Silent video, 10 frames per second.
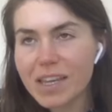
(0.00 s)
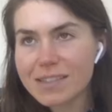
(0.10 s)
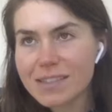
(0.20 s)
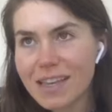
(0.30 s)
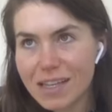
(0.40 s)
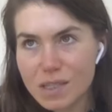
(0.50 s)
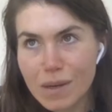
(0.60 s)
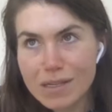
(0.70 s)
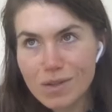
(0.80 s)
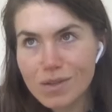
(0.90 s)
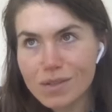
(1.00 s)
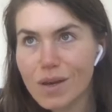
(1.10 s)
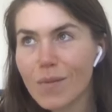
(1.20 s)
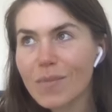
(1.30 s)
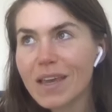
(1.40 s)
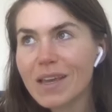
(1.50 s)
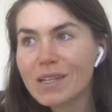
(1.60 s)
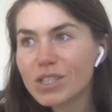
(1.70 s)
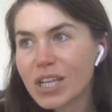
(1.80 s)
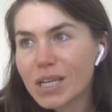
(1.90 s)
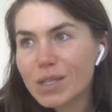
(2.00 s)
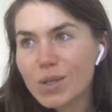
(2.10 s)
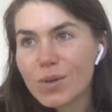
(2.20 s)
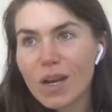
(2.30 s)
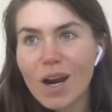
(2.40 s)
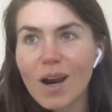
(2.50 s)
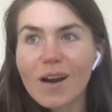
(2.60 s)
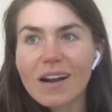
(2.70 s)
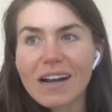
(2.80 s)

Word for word: piece kids puzzles. So Jiggy Junior,